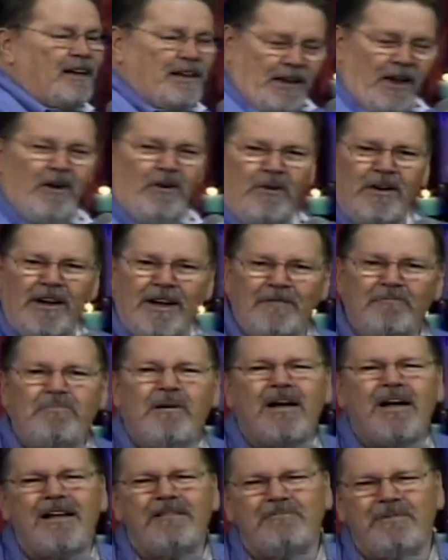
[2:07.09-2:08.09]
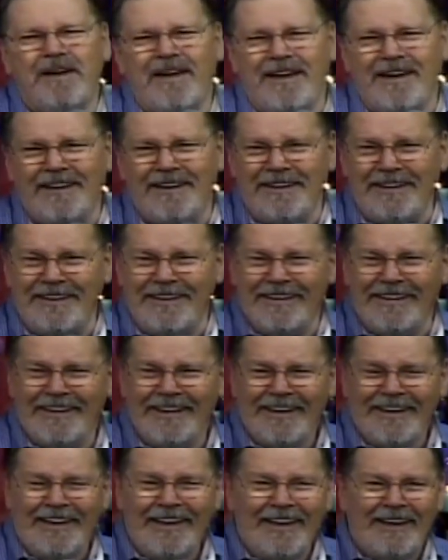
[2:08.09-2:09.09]
You know, "Bobby,
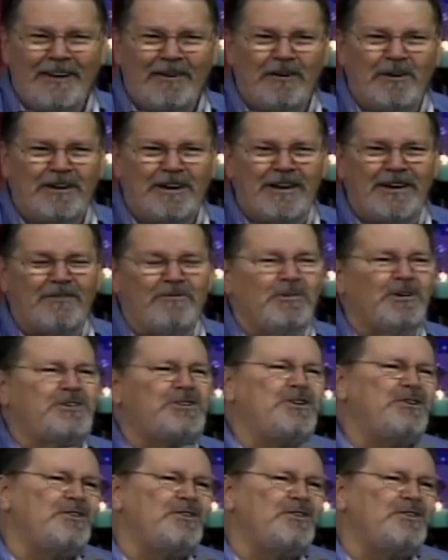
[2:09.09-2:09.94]
would